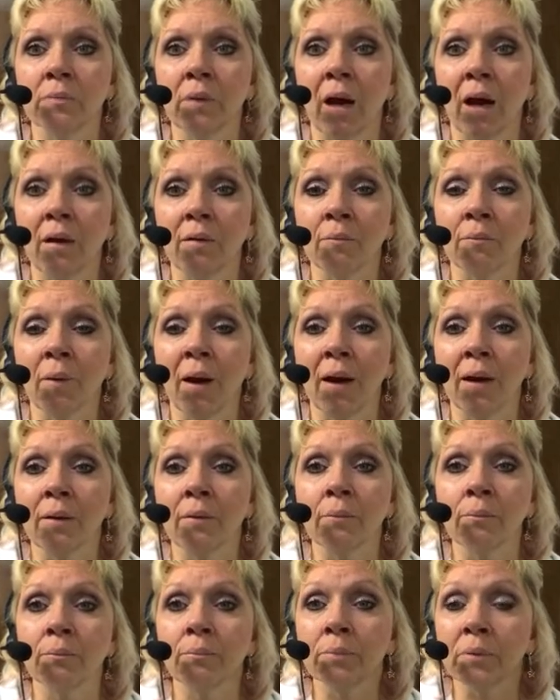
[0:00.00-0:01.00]
I my
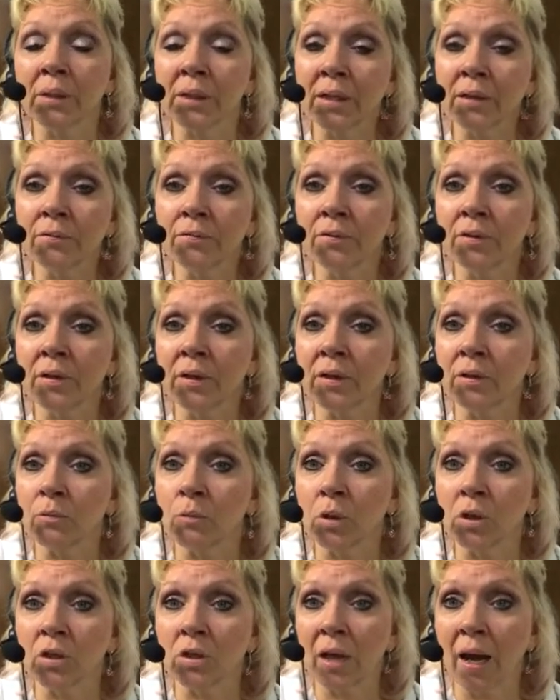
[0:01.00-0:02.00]
belief in
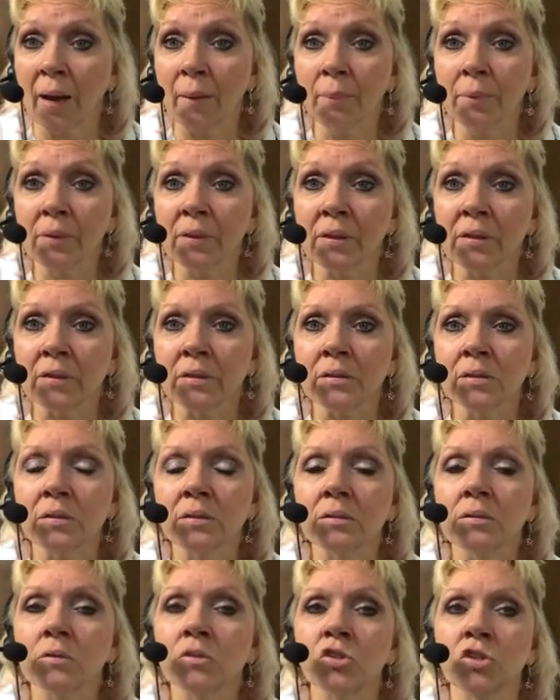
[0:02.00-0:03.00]
what happened
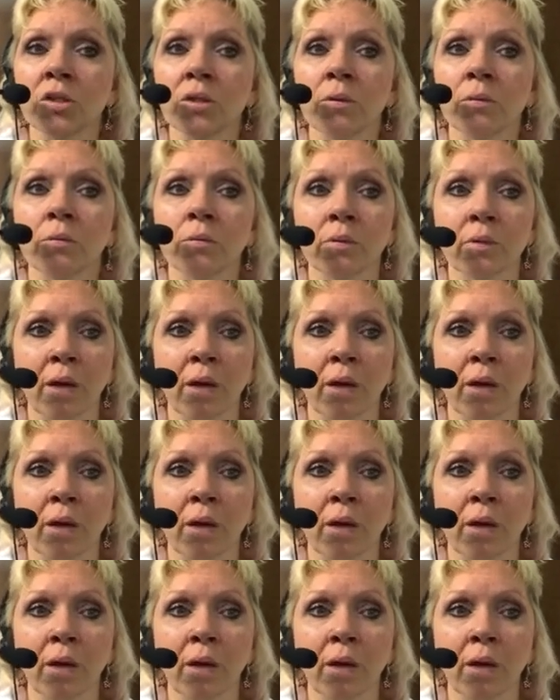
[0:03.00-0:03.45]
is she